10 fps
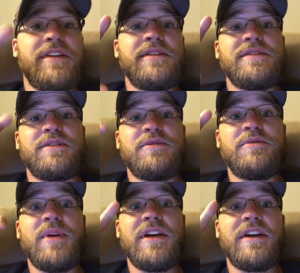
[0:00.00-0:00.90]
he's
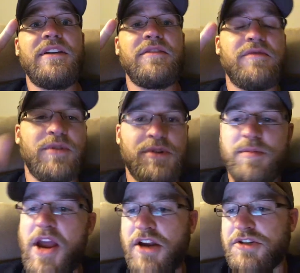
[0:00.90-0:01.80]
too big for
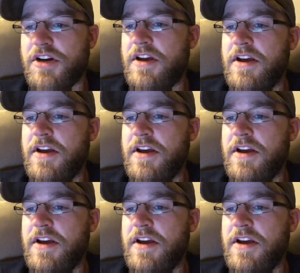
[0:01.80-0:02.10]
Smash.